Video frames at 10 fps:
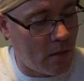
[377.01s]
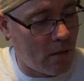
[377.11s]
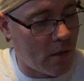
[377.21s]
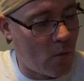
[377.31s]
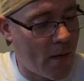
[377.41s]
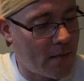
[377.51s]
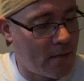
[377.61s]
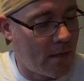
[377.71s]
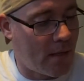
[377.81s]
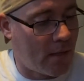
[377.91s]
La
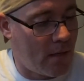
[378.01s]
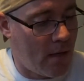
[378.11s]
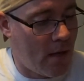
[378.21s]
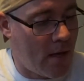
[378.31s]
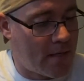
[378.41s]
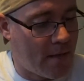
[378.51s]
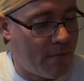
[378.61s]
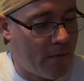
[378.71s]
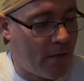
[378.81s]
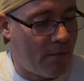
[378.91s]
Cuesta is a
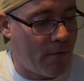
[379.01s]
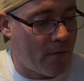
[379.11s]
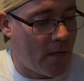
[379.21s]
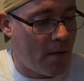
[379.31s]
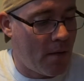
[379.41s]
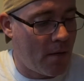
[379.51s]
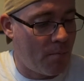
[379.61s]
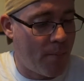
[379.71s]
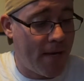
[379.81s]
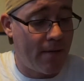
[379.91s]
50-50
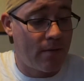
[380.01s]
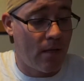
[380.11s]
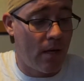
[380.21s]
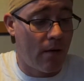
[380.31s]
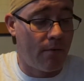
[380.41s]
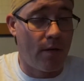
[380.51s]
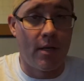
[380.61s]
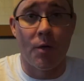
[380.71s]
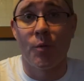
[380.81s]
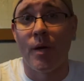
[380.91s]
base of
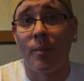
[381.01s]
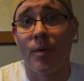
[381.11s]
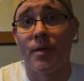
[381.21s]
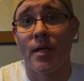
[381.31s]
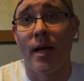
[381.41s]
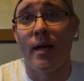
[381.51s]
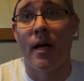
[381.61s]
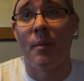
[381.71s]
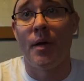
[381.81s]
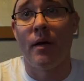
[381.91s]
ghost peppers and
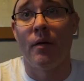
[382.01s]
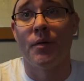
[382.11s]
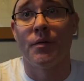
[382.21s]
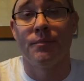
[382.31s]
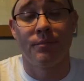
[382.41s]
habaneros.